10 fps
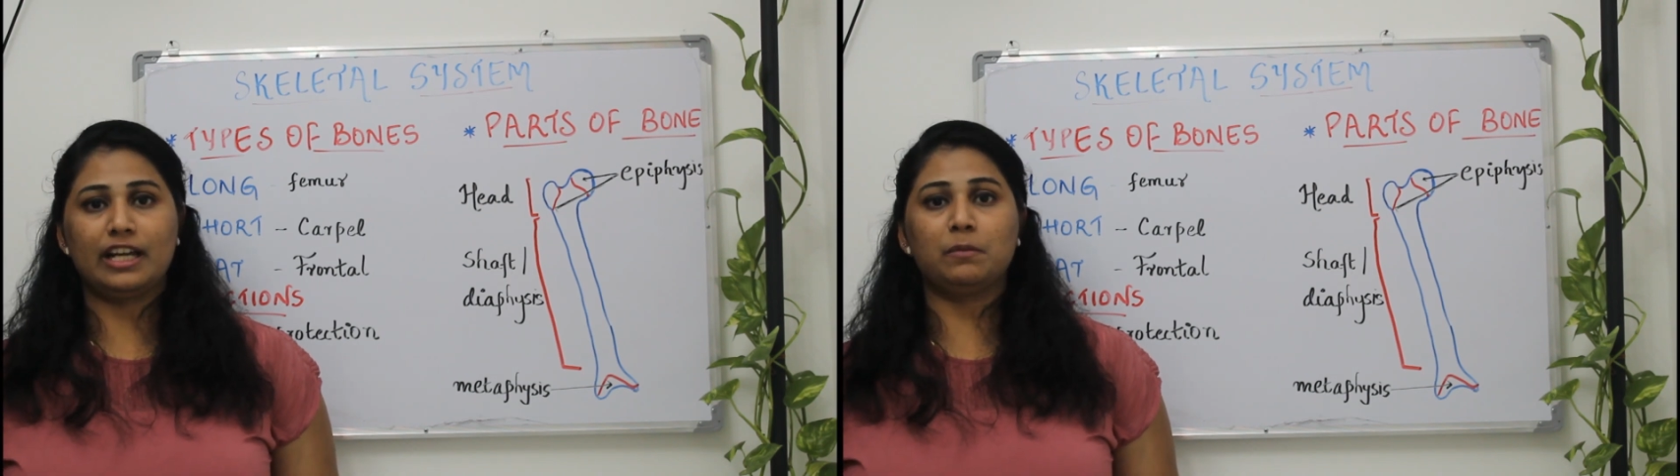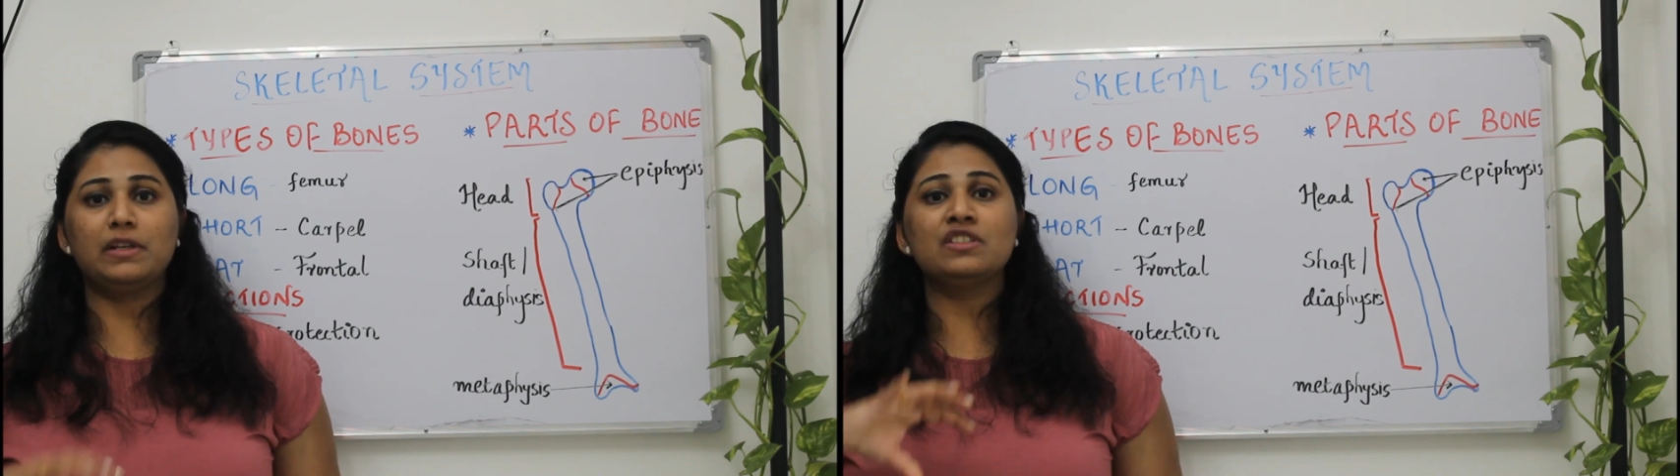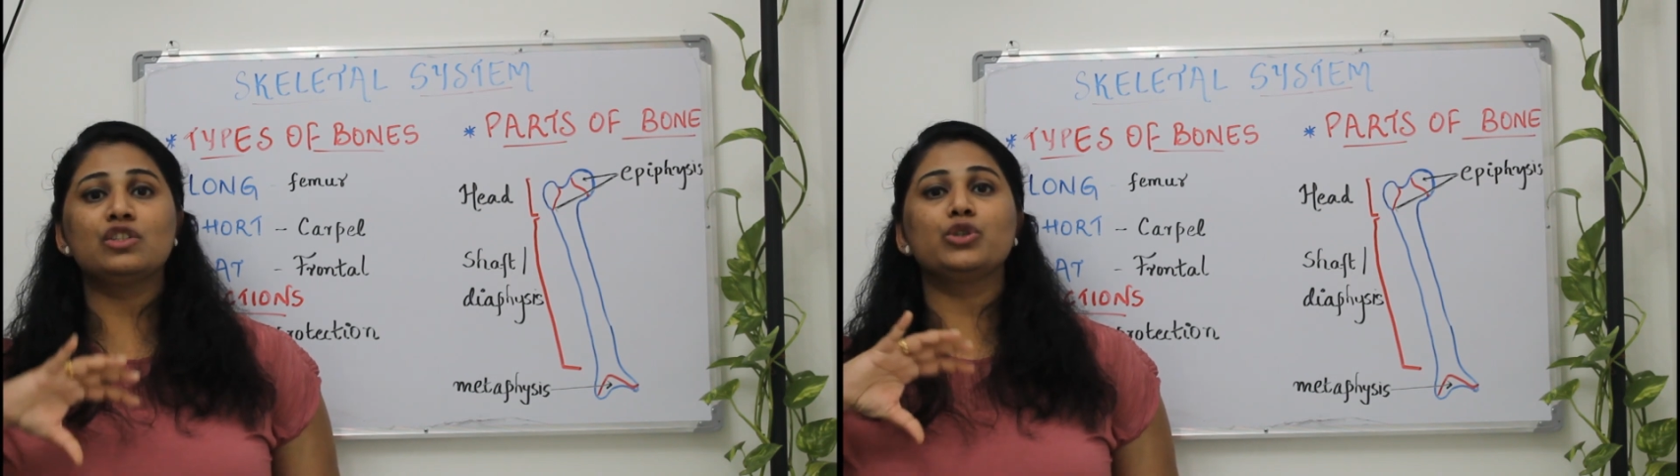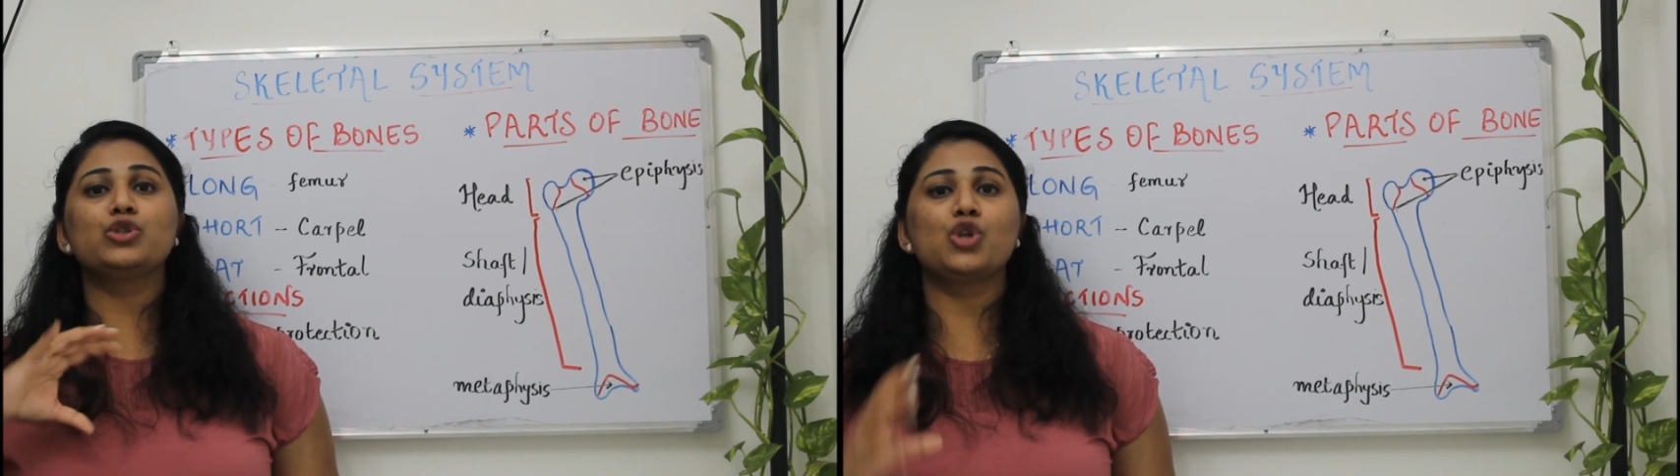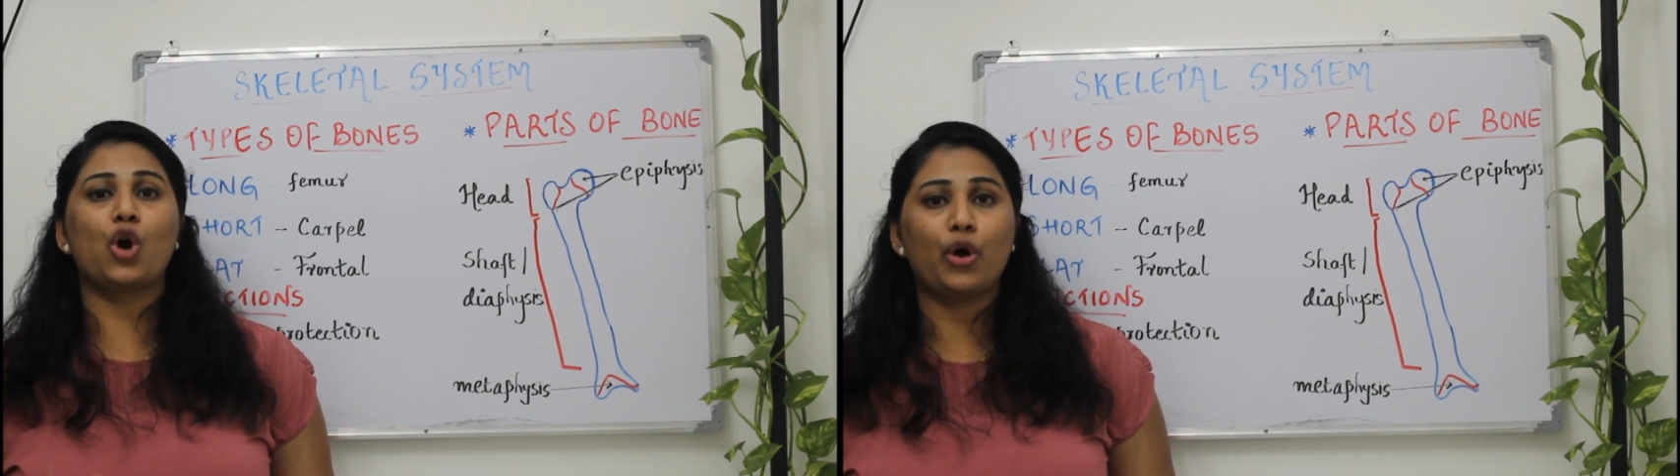That means
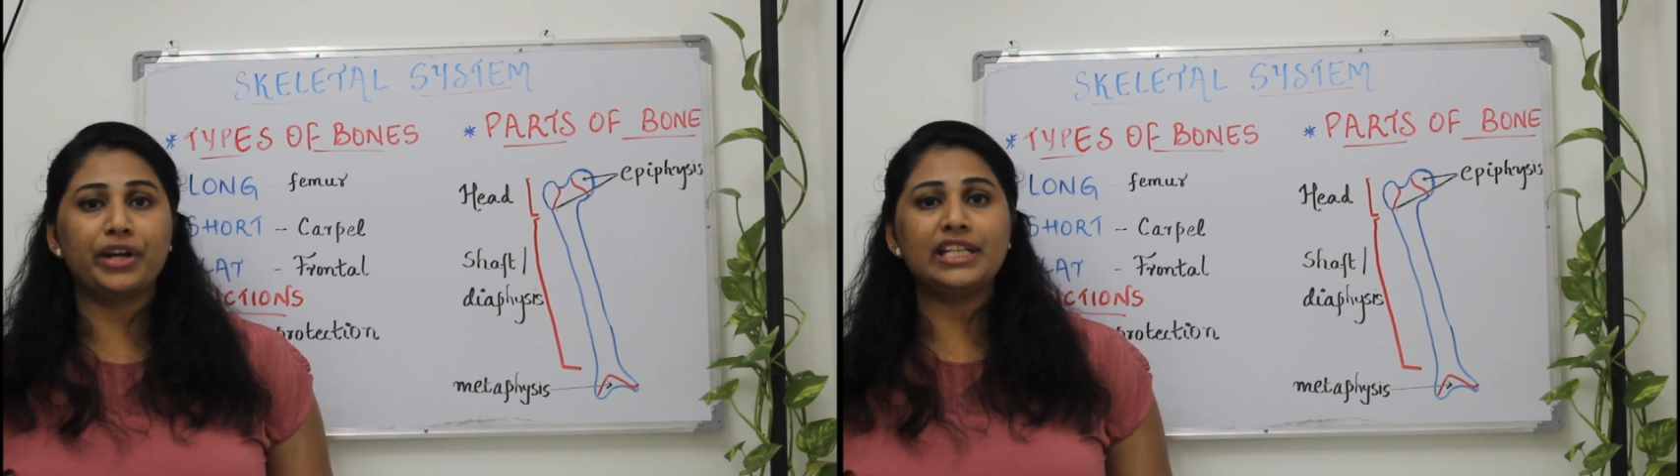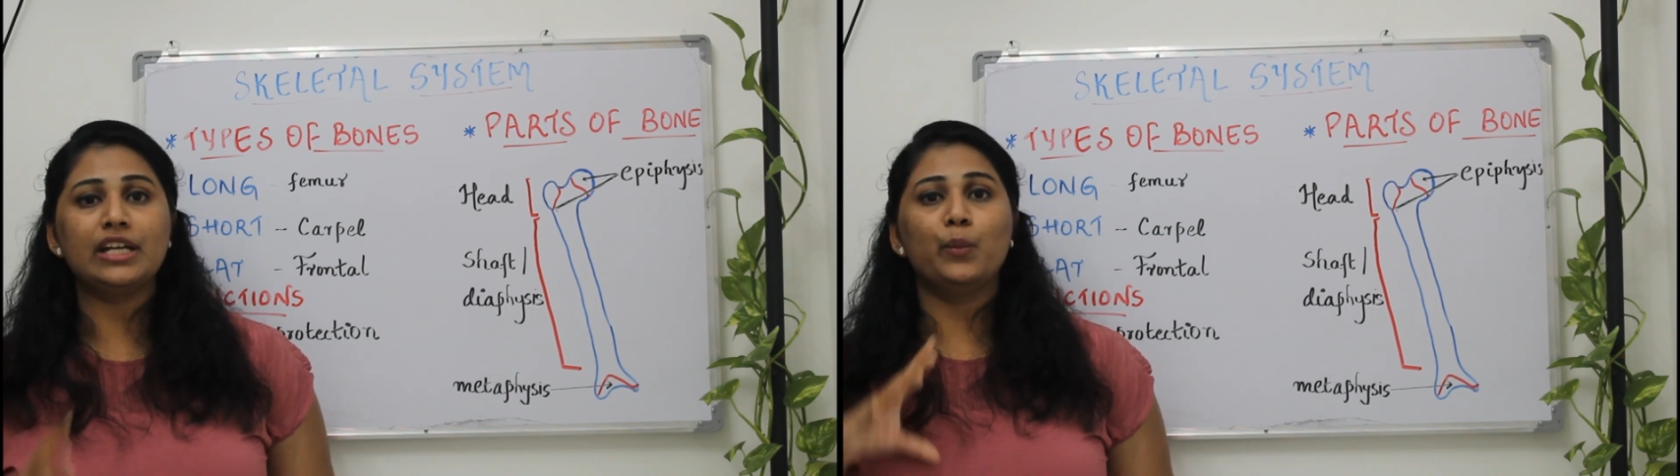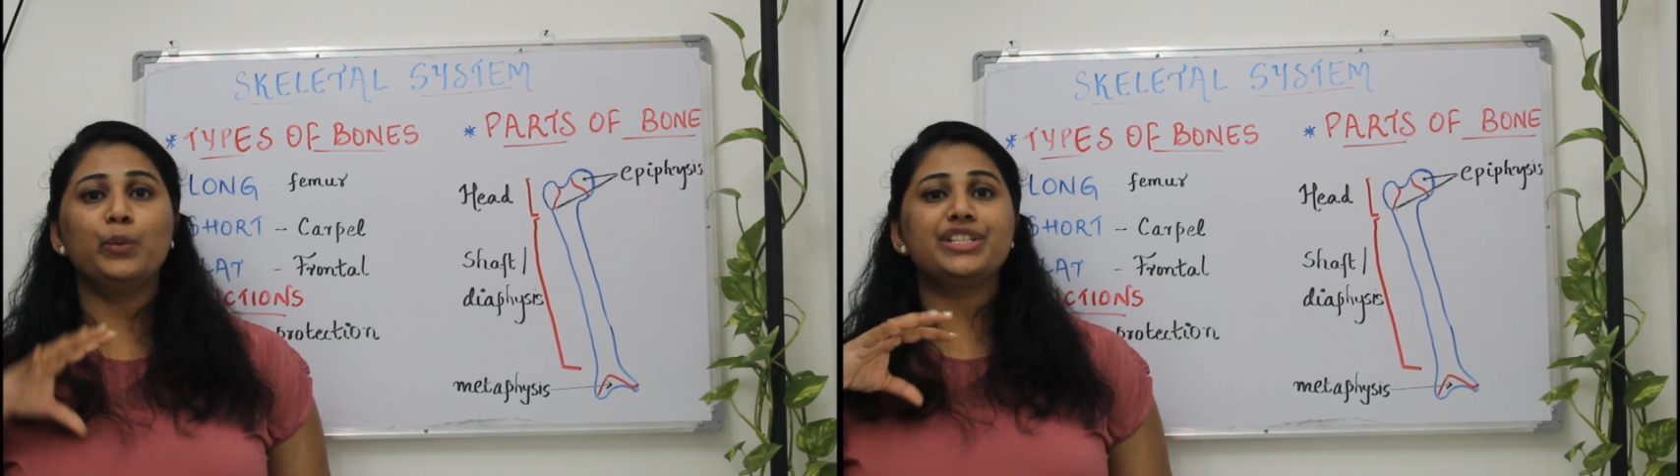the joint